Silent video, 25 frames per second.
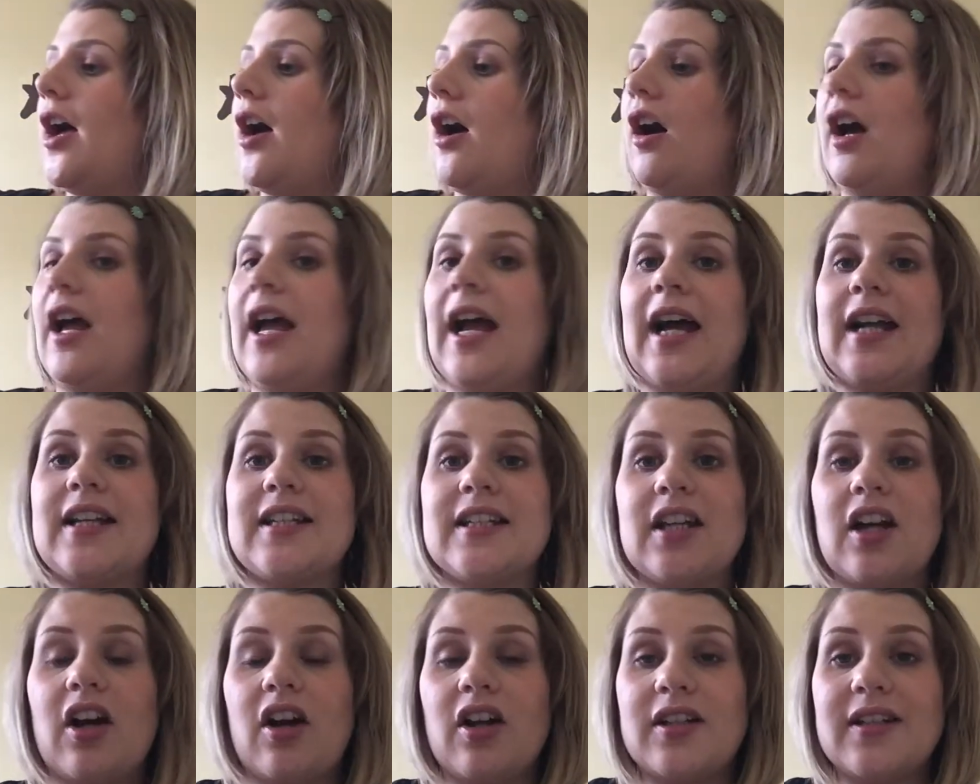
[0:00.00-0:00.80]
I had
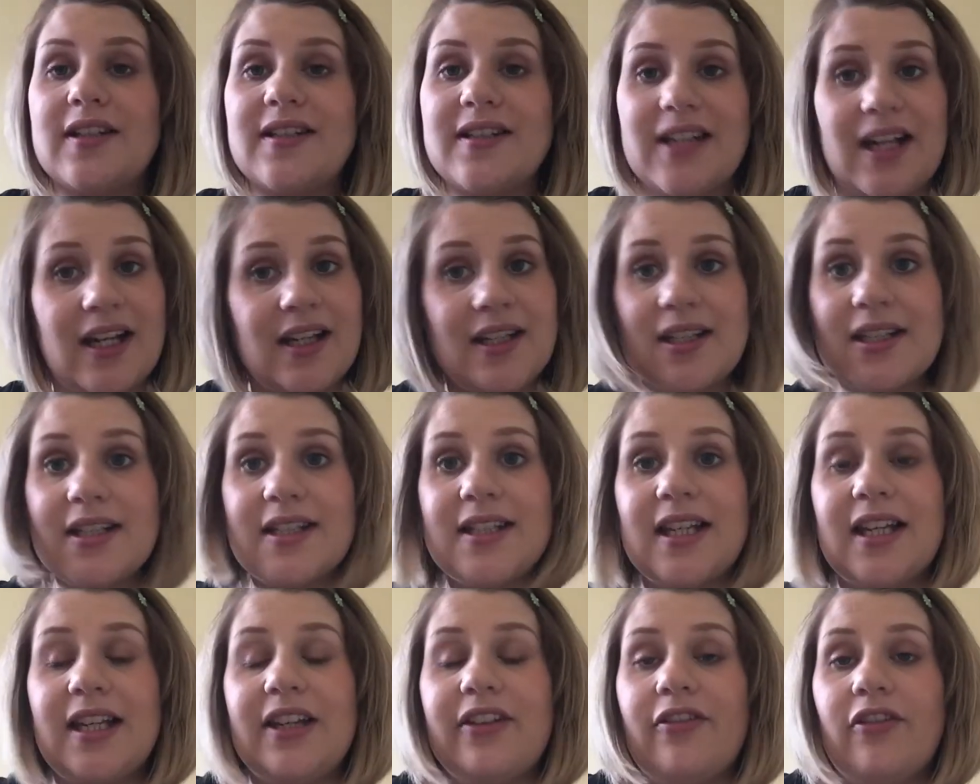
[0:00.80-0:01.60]
it on standard
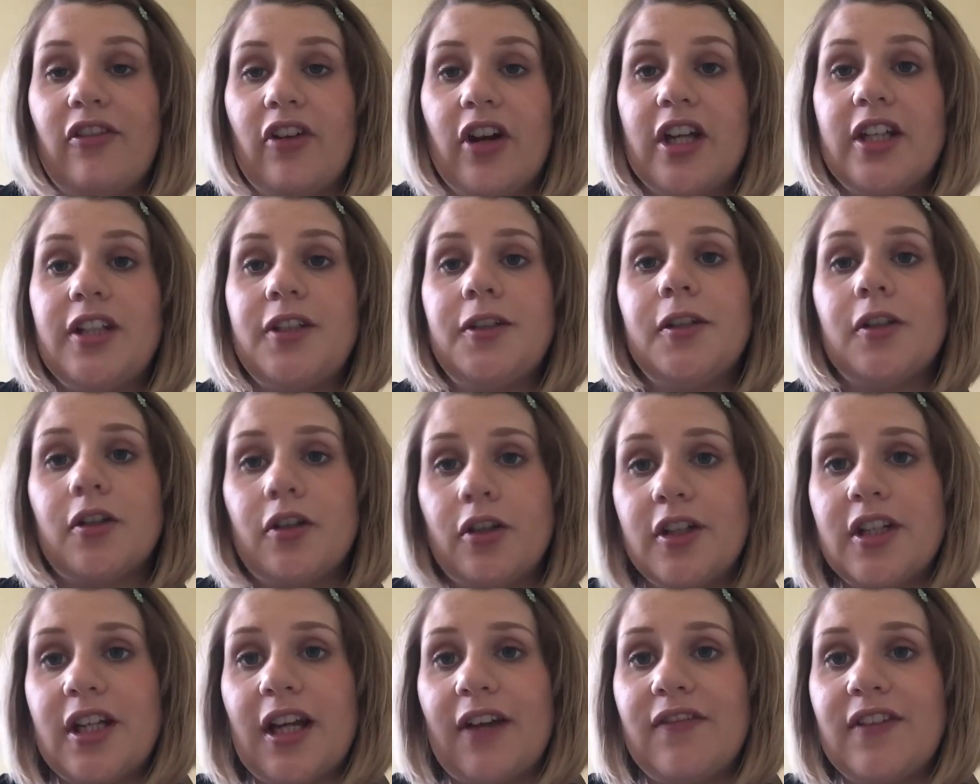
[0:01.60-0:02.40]
delivery. You
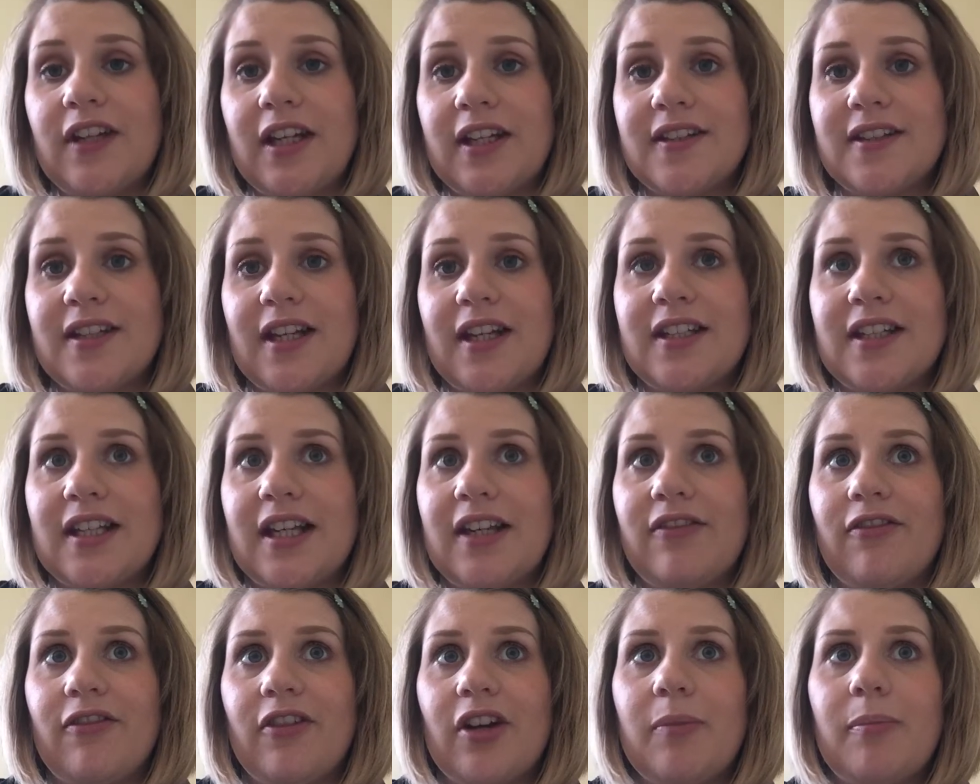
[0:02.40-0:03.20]
could have next day
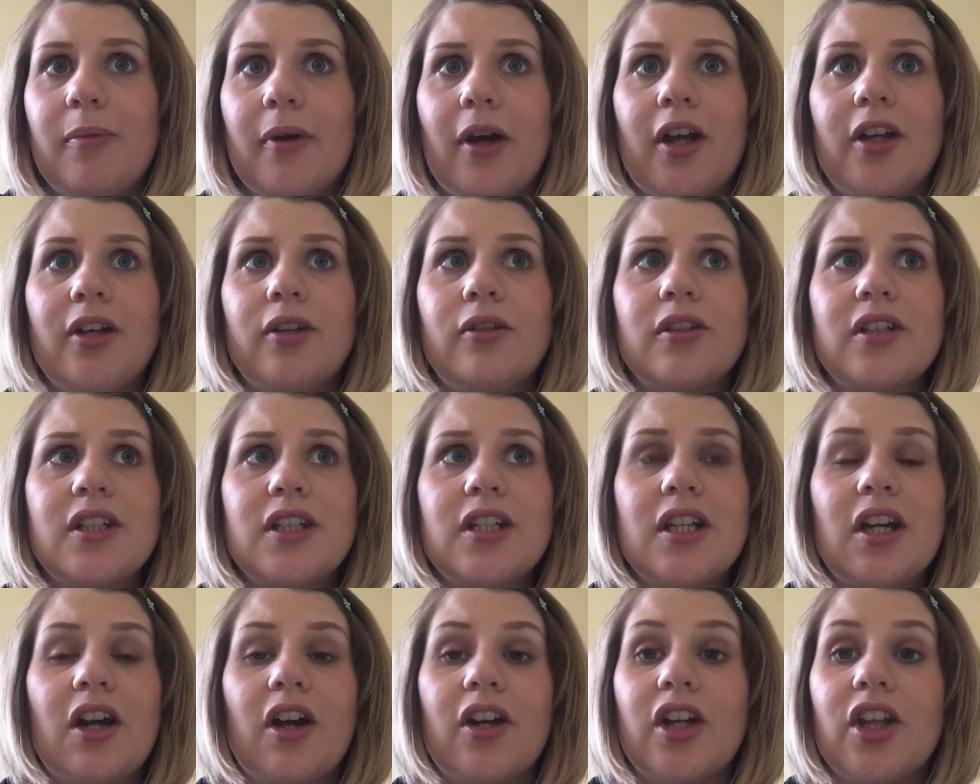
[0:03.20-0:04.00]
delivery, but I
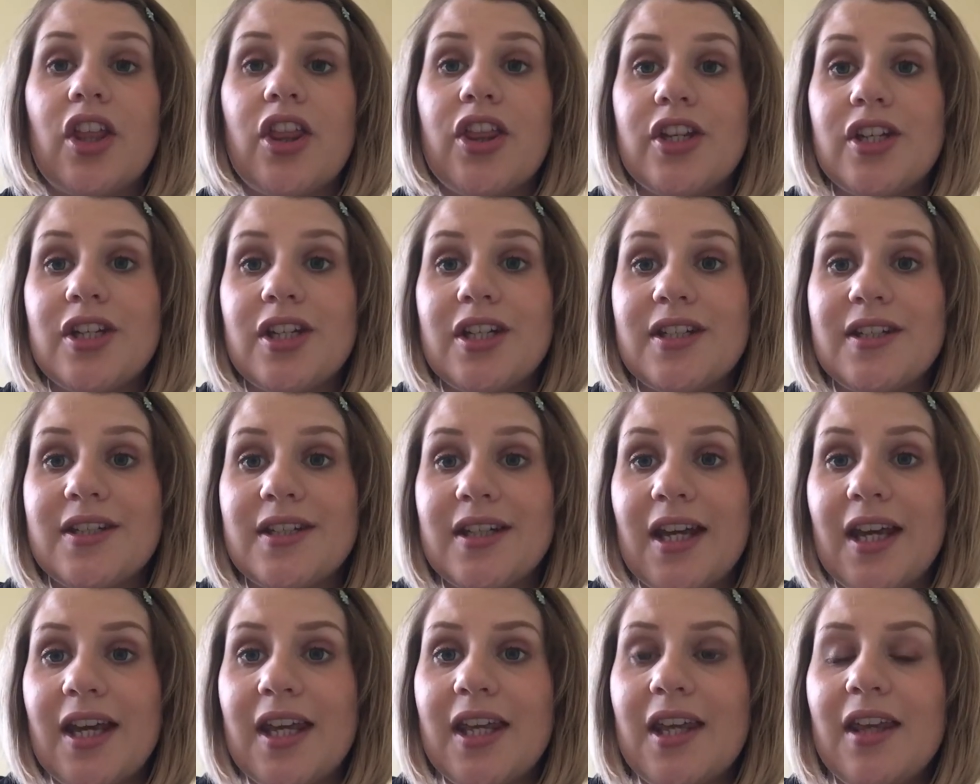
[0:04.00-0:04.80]
ordered it on a
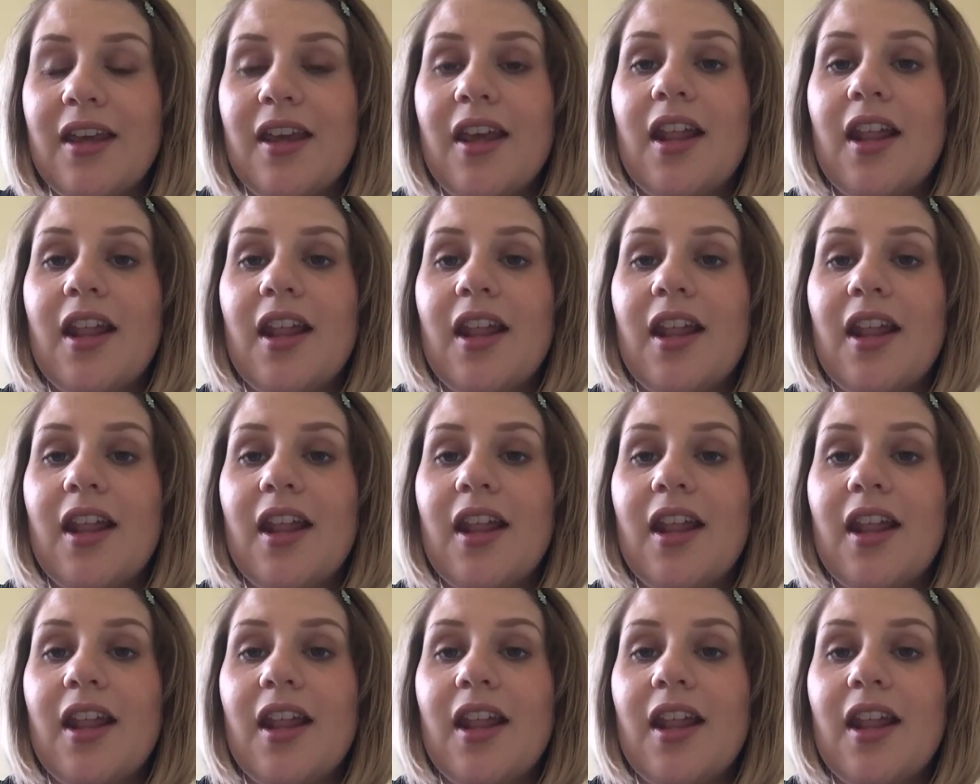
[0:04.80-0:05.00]
Thursday